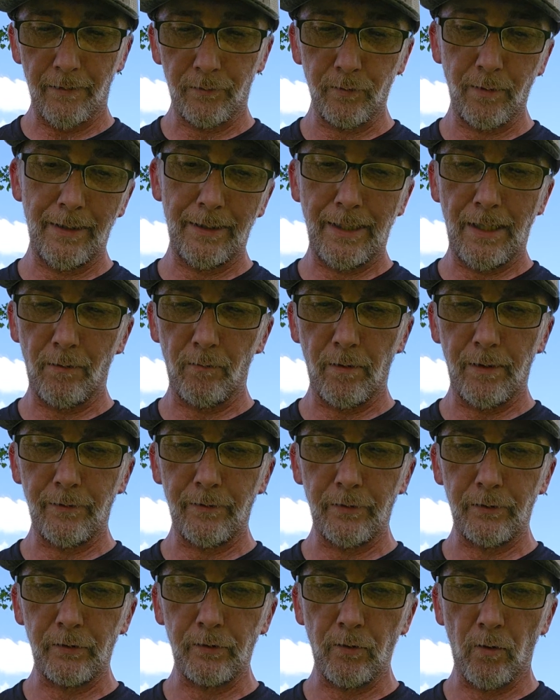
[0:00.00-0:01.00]
so I ain't gotta run to
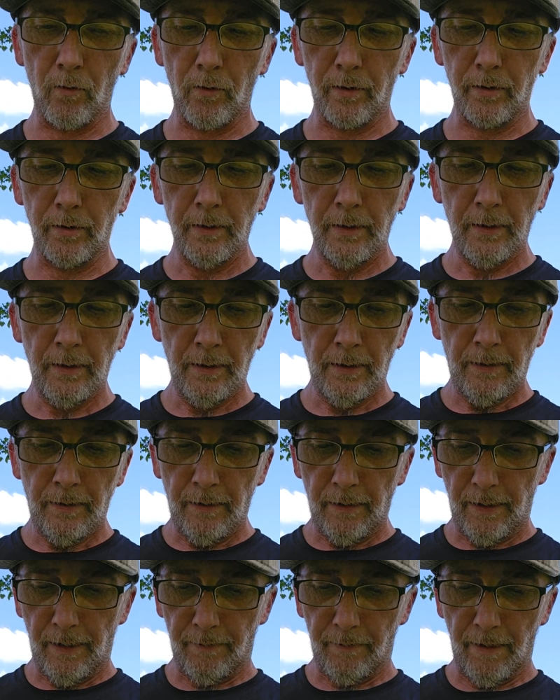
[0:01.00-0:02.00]
the store
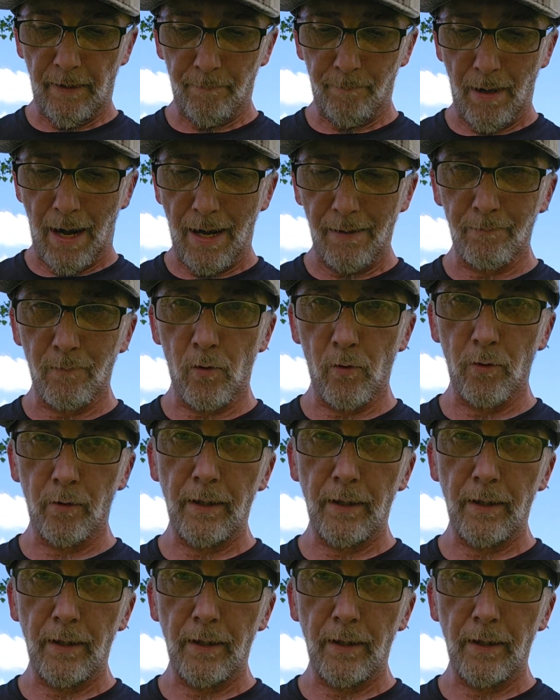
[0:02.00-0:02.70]
and buy more.